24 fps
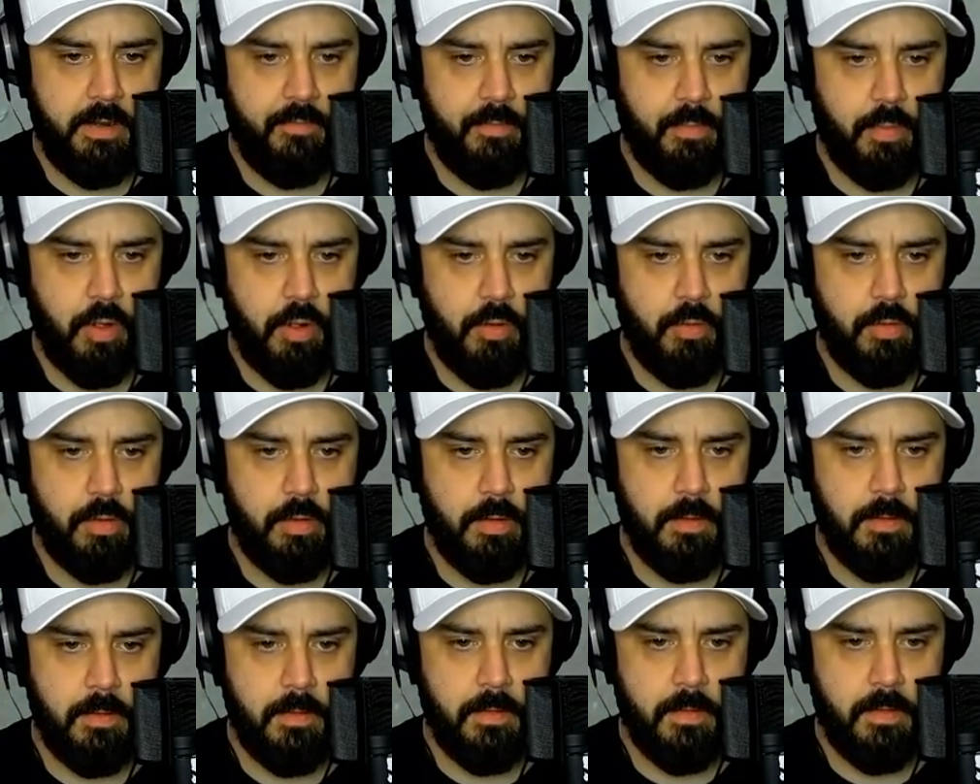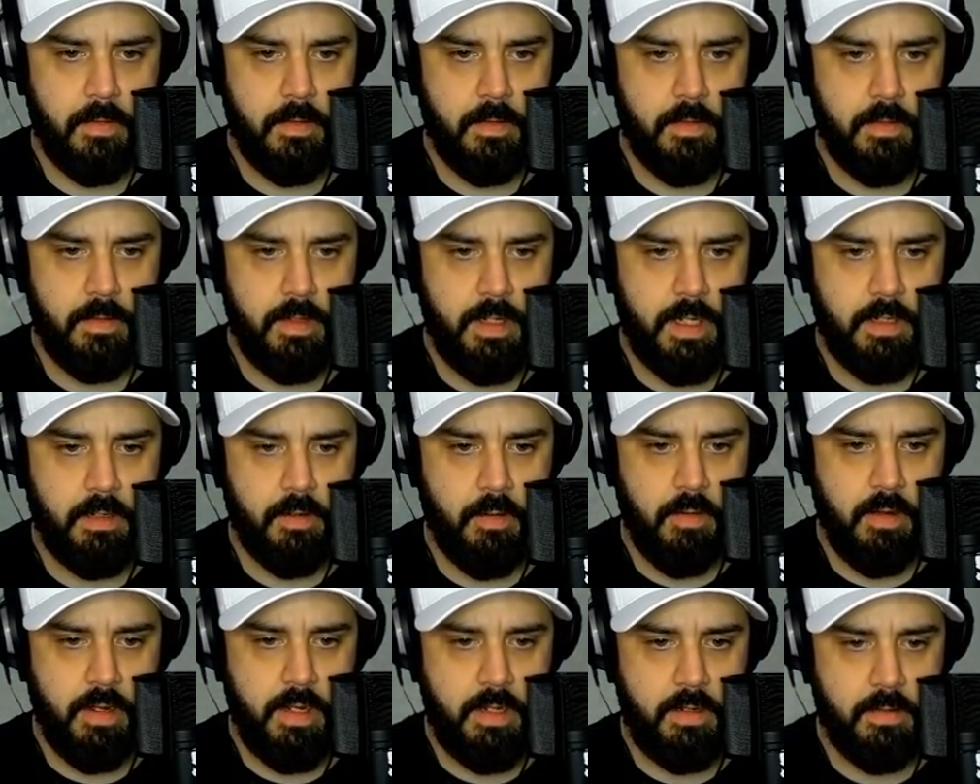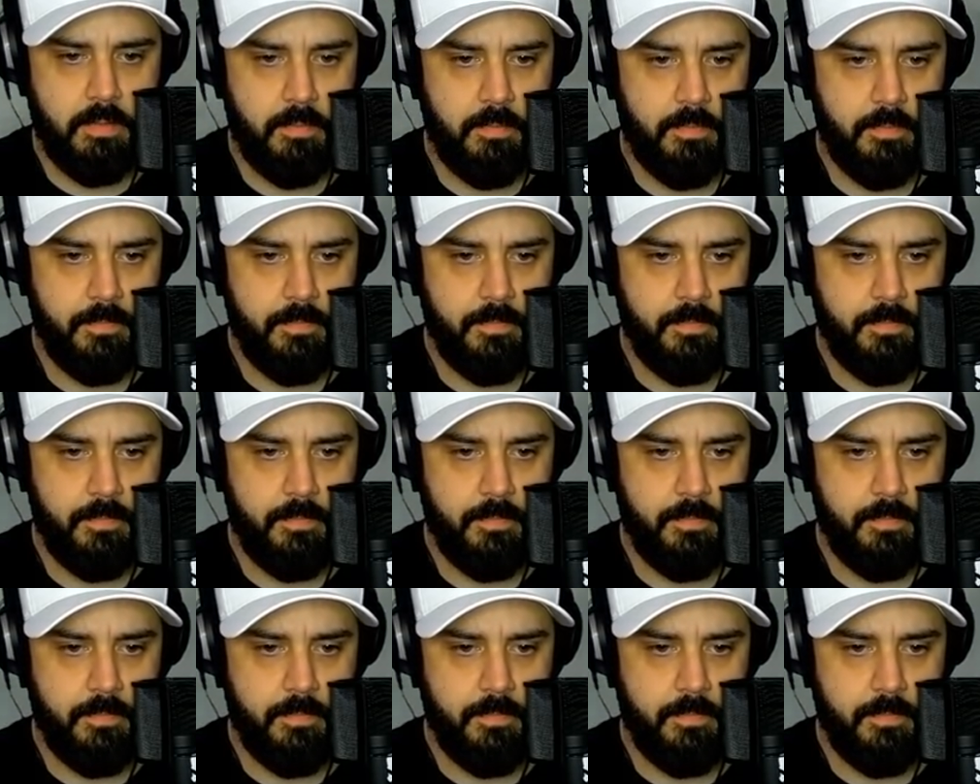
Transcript: kill this king crab, boy. Yeah, go ahead.